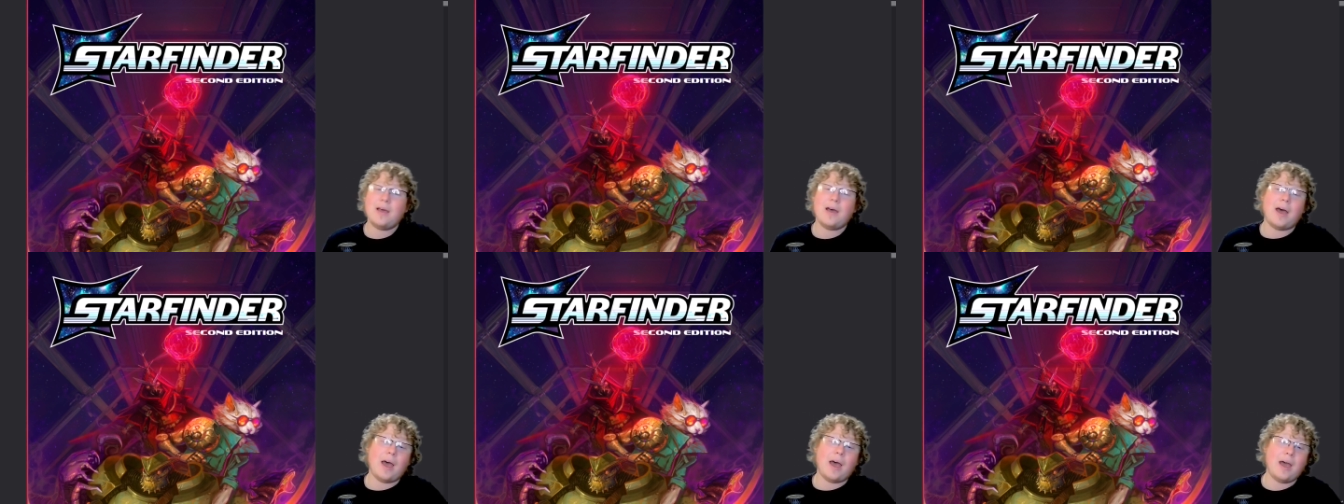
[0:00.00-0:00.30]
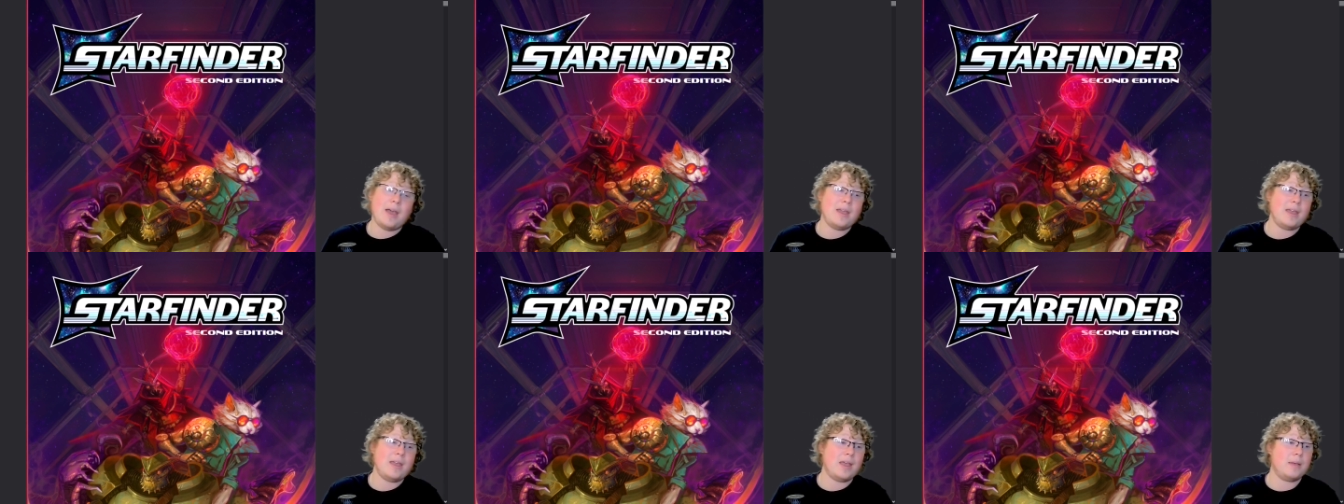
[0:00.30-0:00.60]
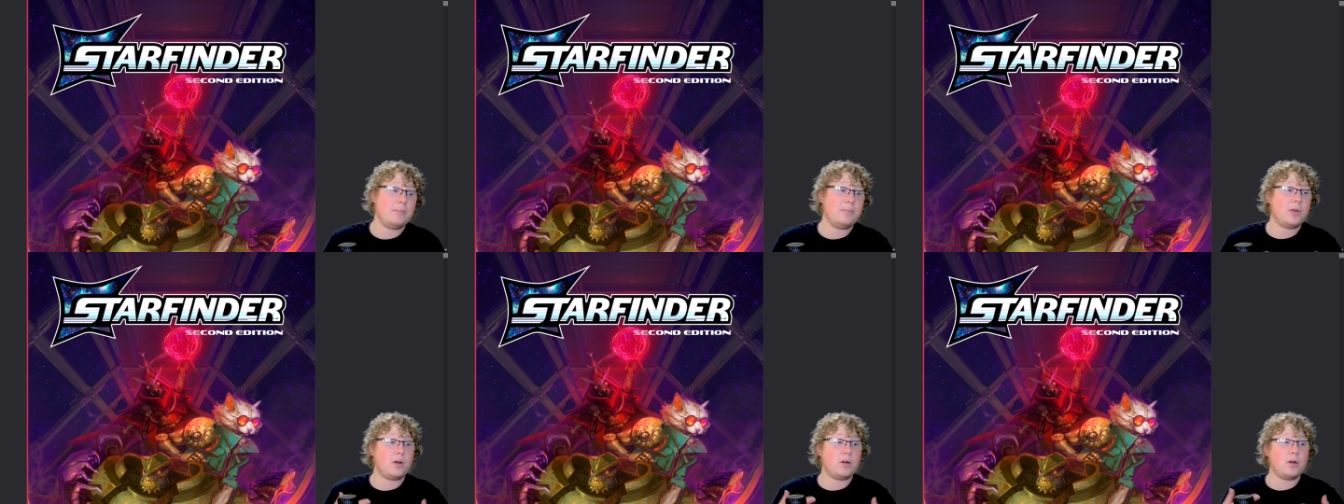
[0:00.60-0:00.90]
I
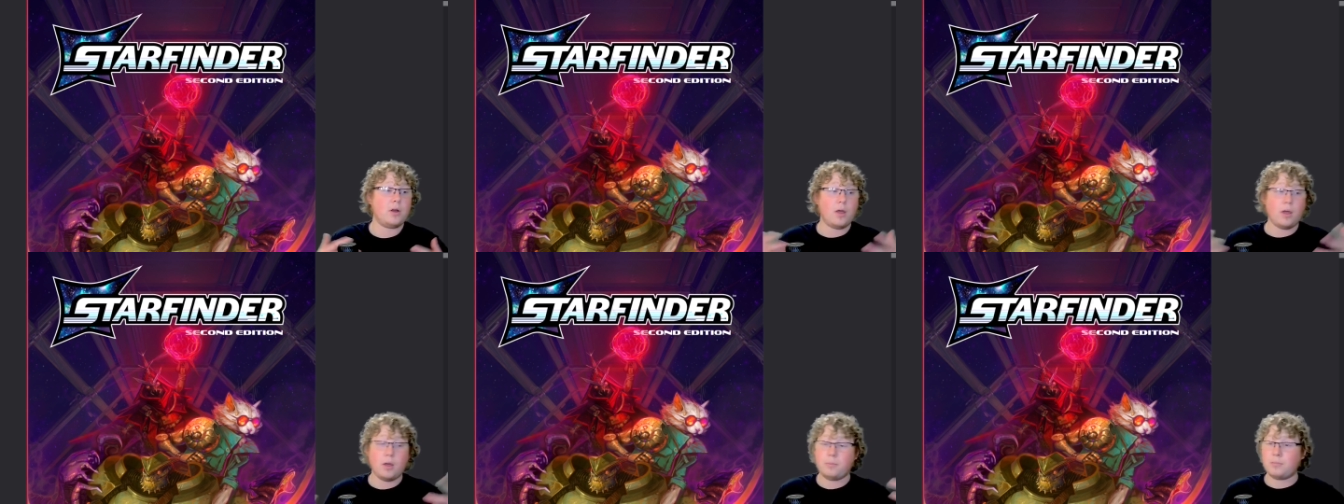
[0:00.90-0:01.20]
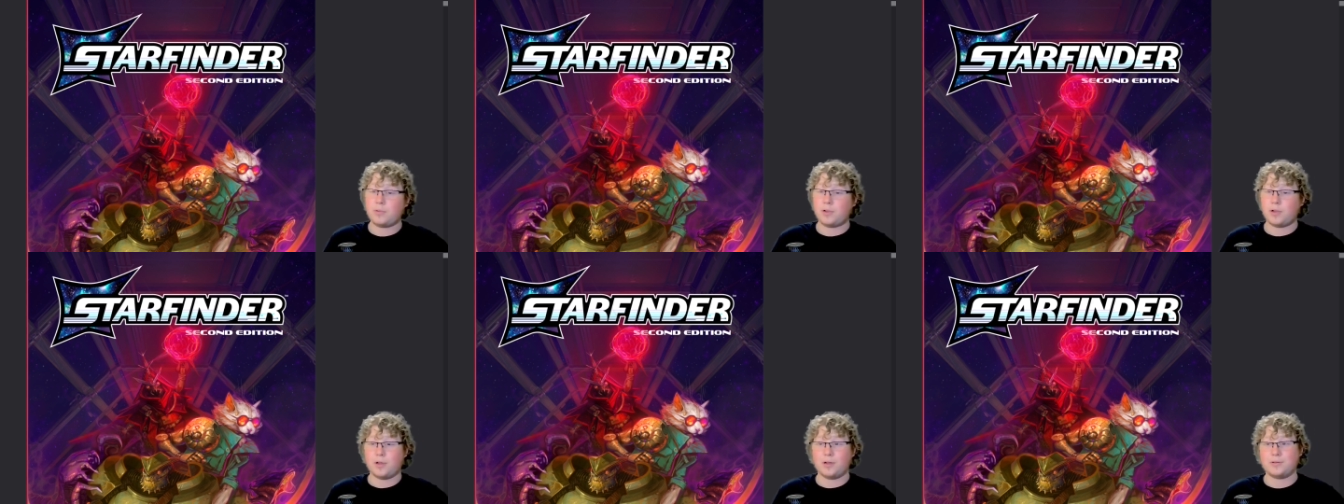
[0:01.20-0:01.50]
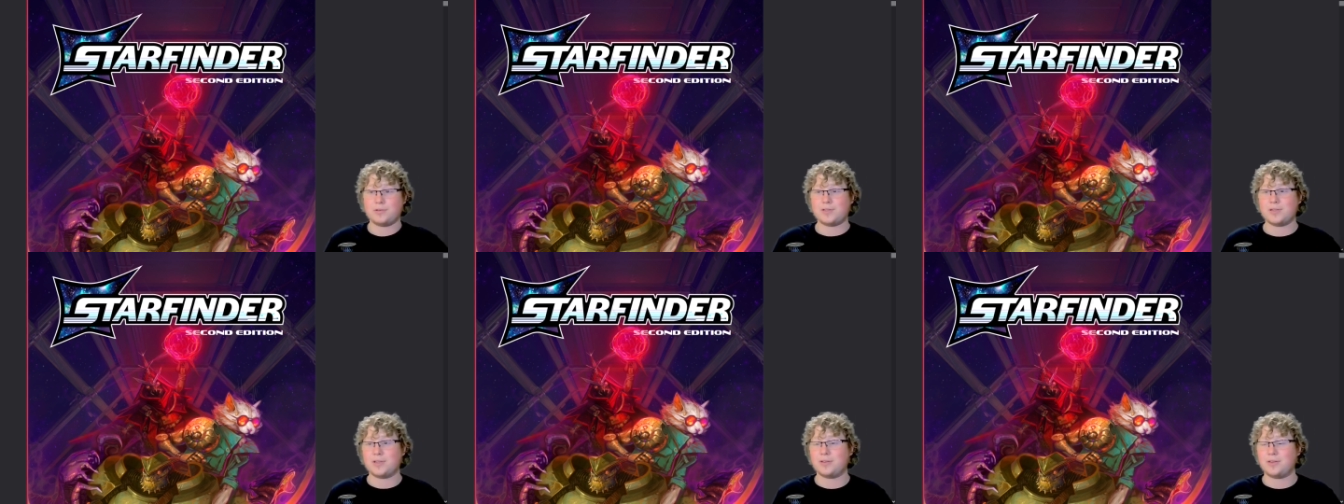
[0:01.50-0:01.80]
am your humble
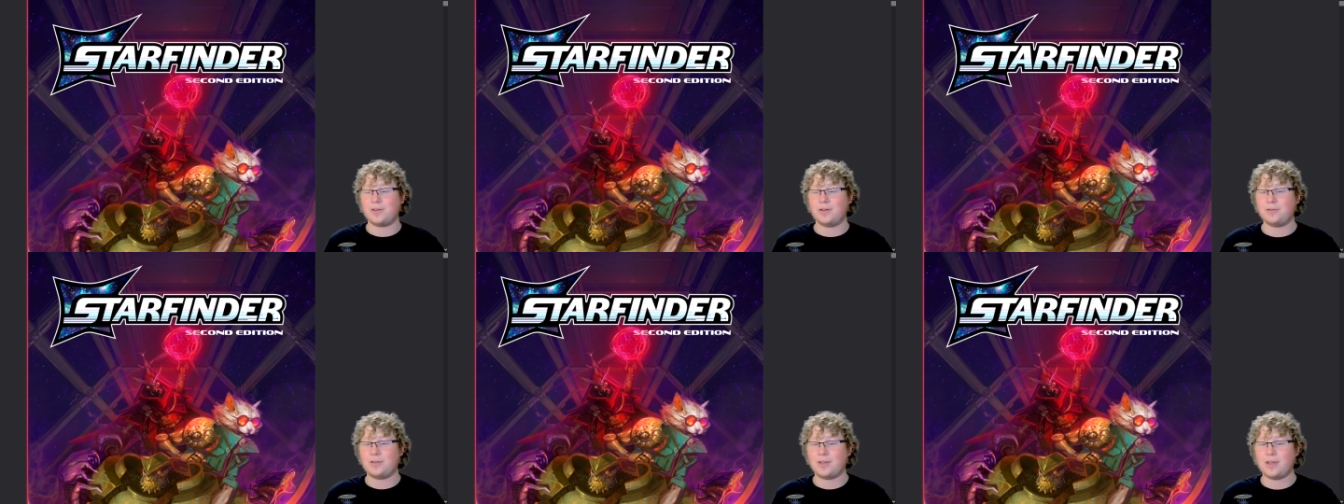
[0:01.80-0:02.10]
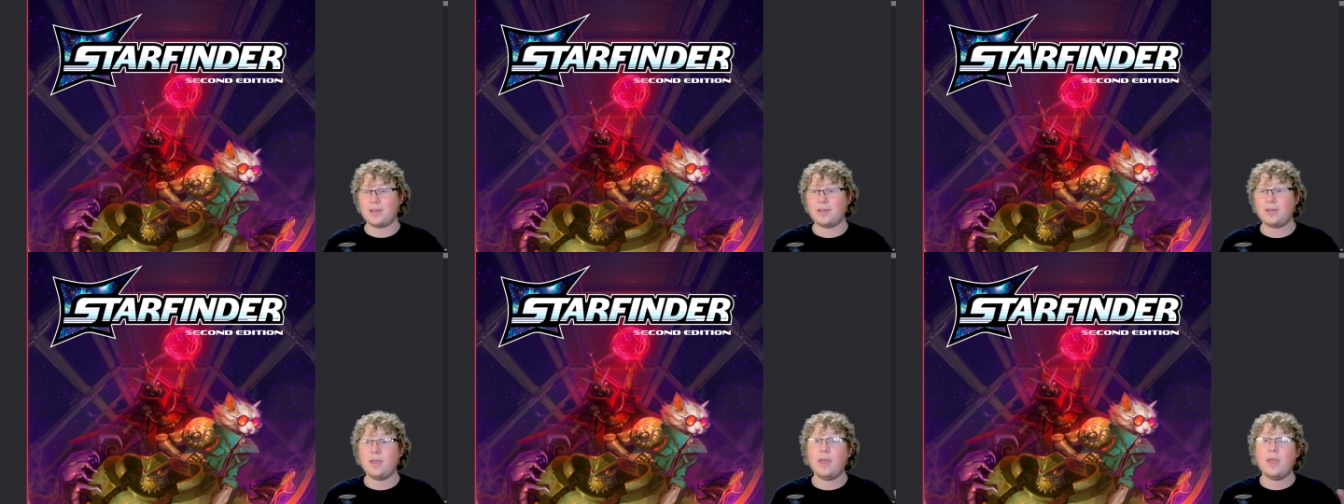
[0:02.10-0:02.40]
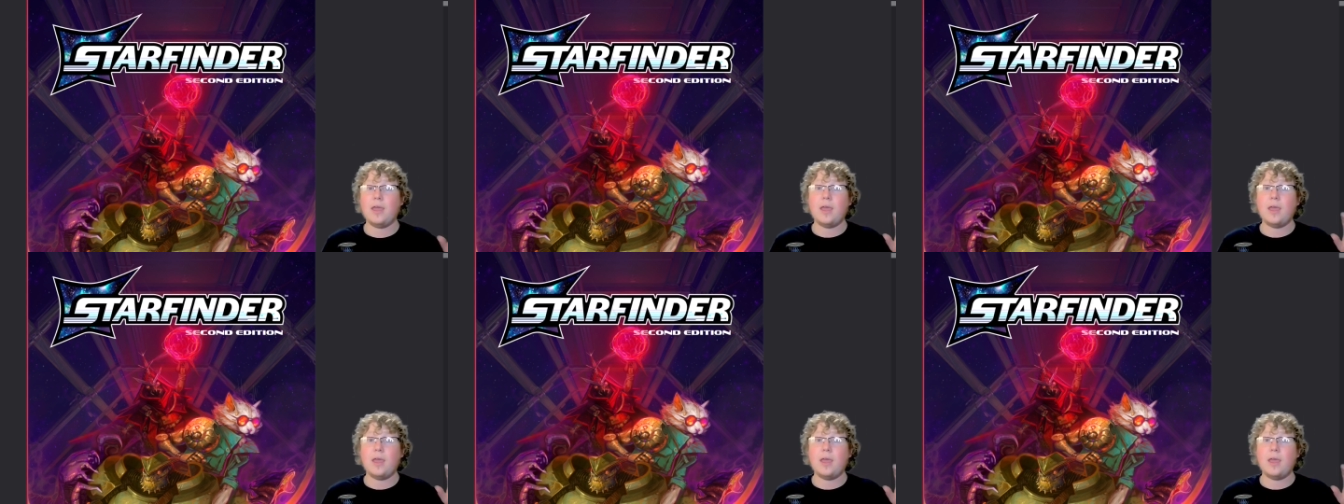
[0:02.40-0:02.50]
host, the Goat King,